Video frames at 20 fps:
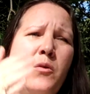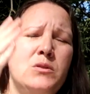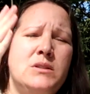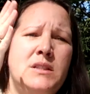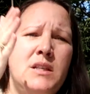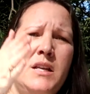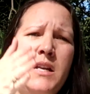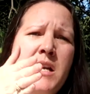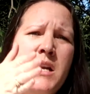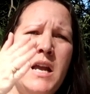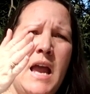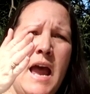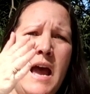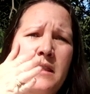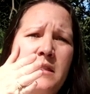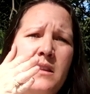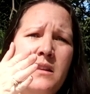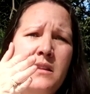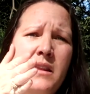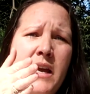sitting
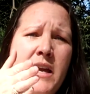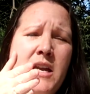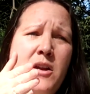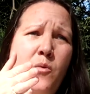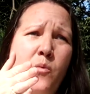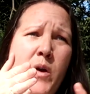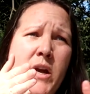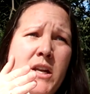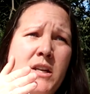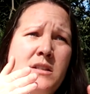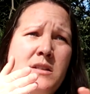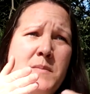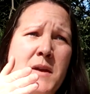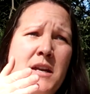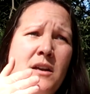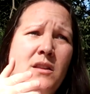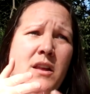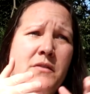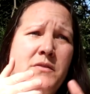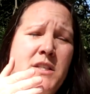at the light waiting to
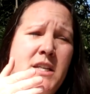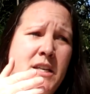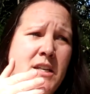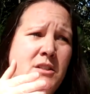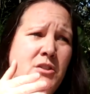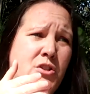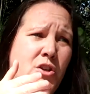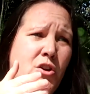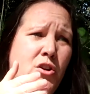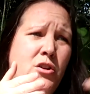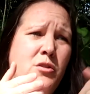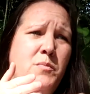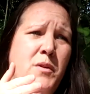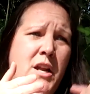make a left-hand turn,